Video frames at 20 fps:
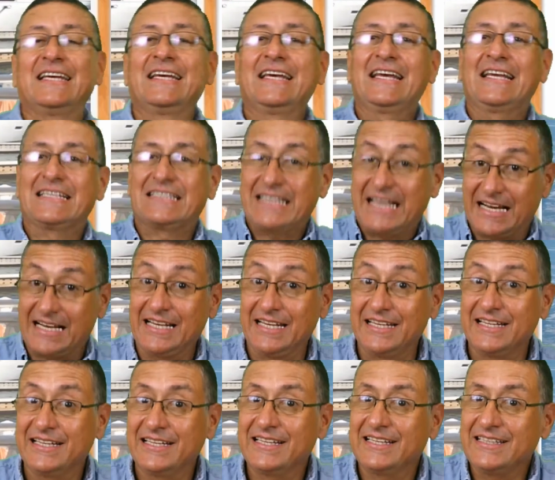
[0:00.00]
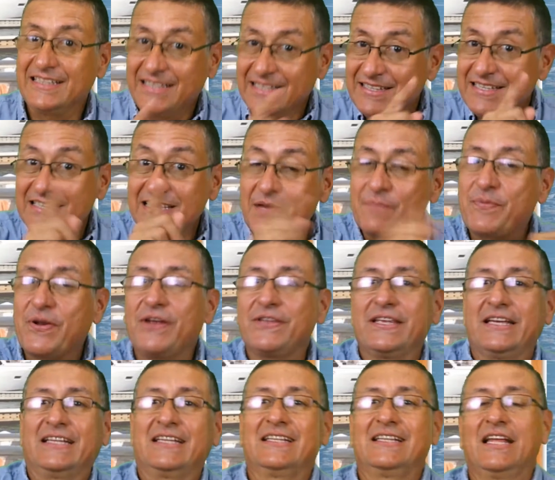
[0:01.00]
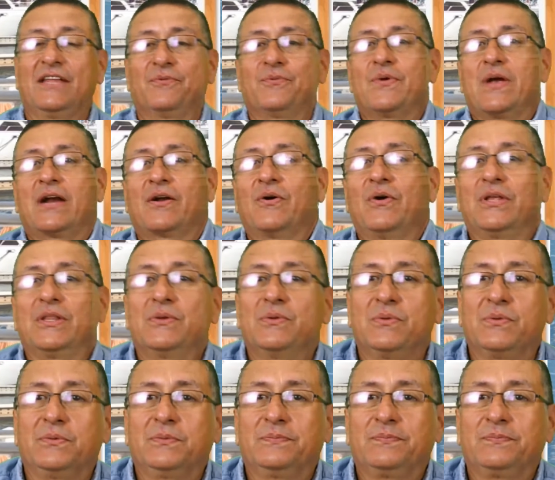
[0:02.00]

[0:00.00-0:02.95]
Exactly. This is the project that we are going to do.